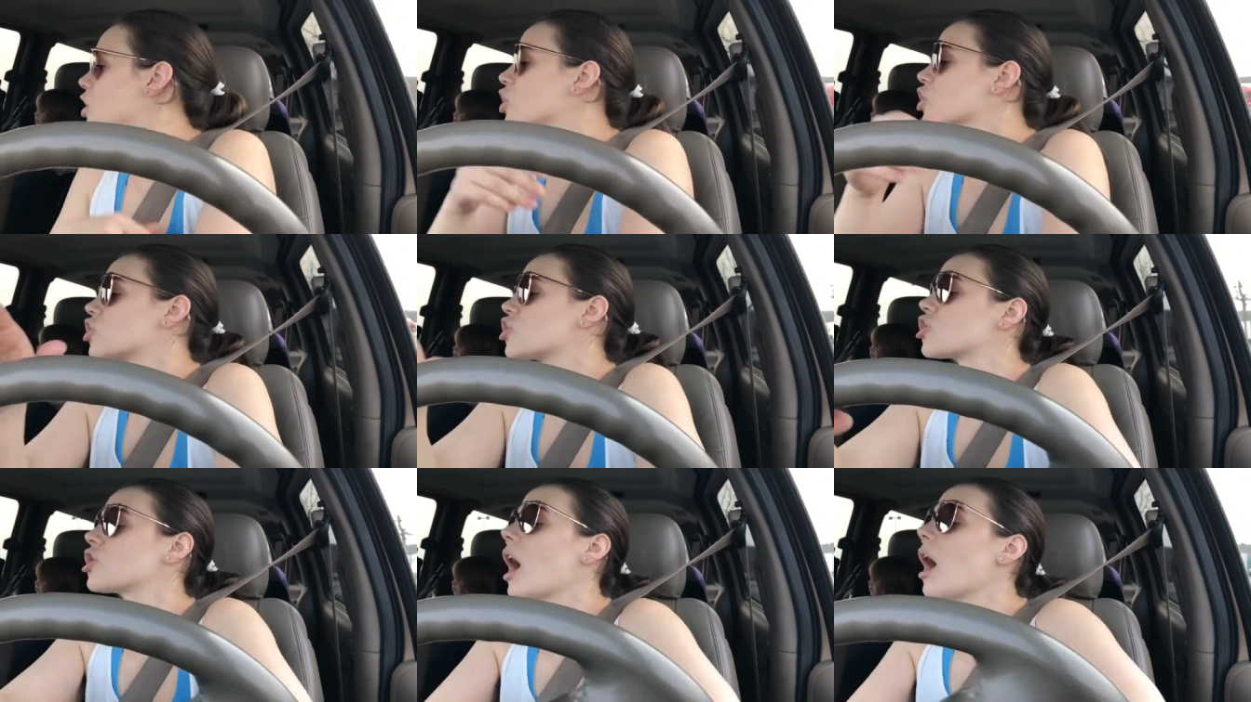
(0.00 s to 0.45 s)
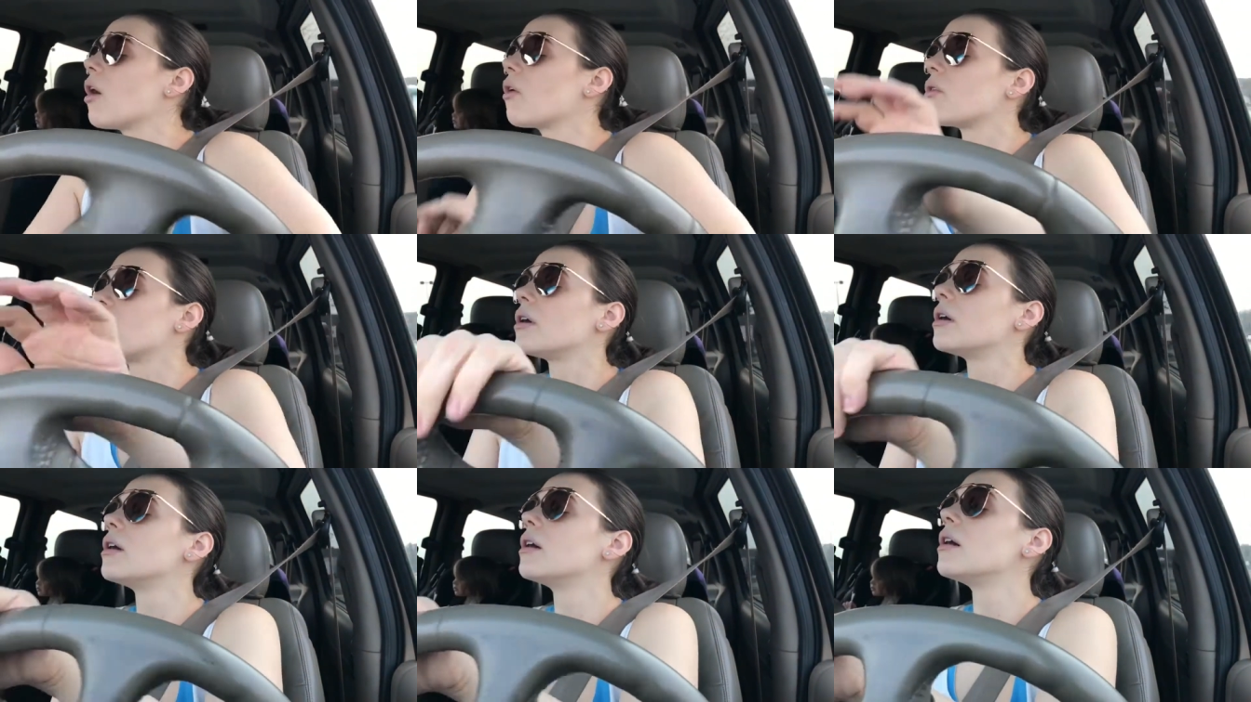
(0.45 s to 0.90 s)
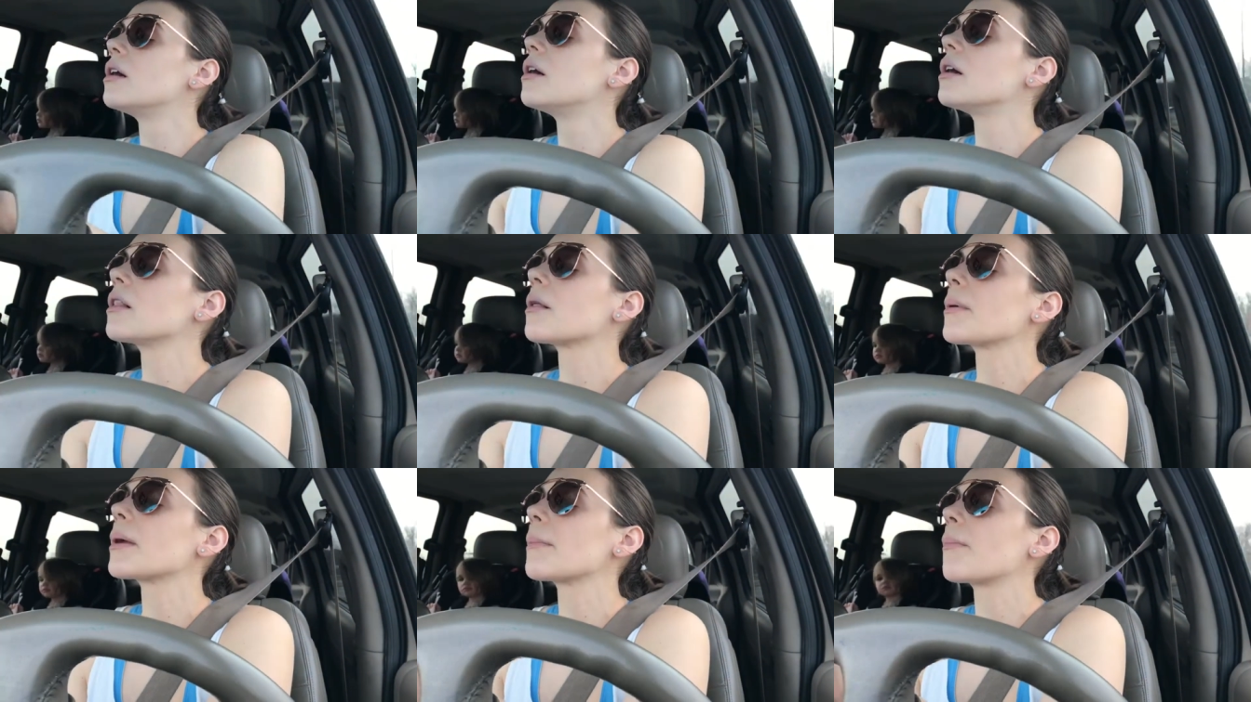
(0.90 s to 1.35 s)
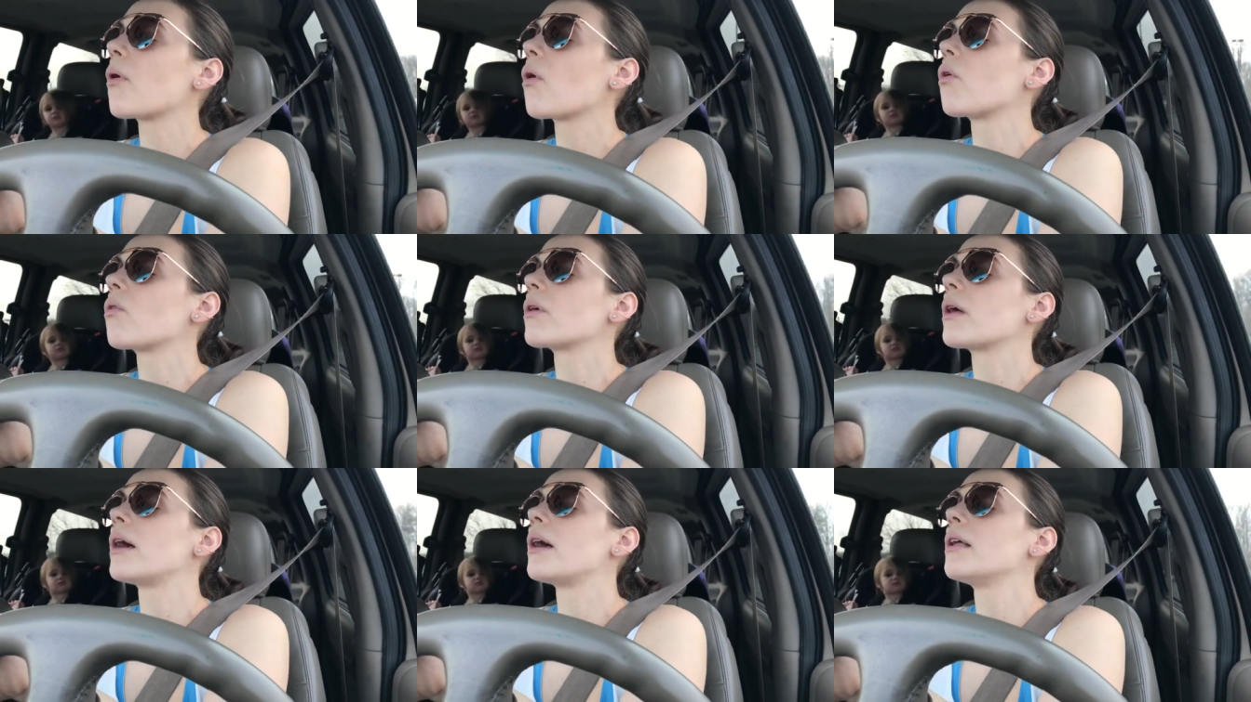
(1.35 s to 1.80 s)
So, let me
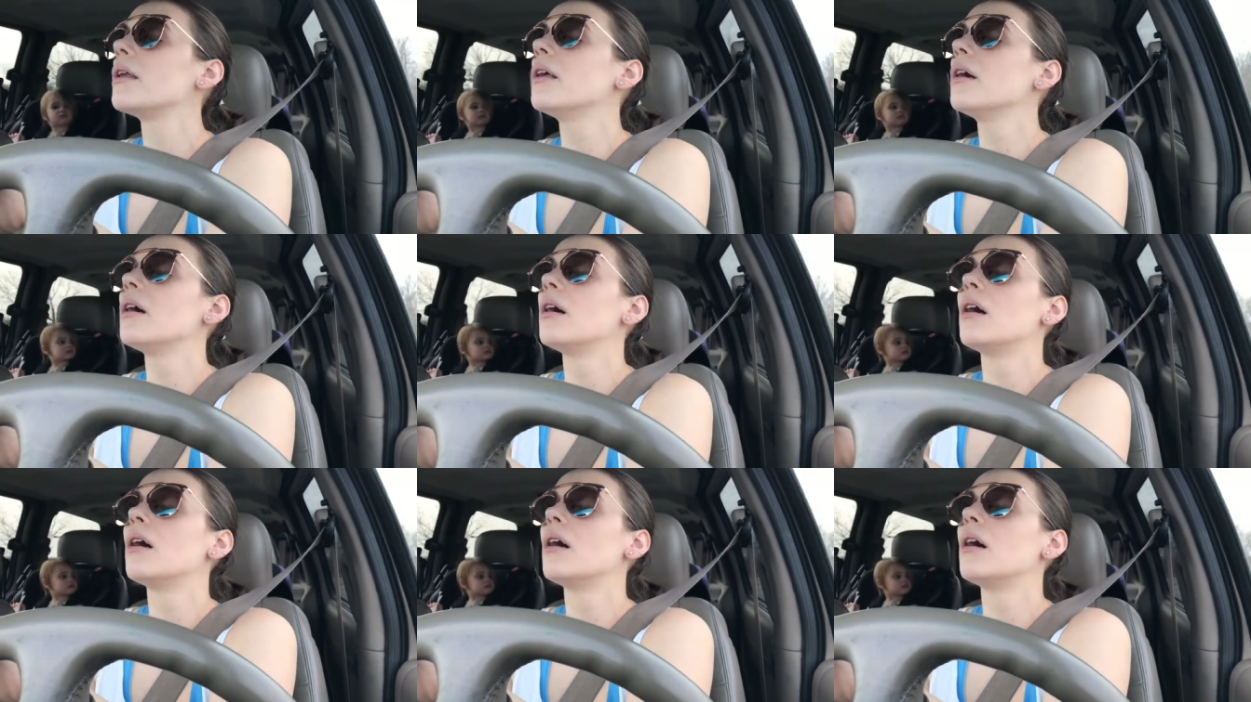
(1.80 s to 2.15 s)
pull in.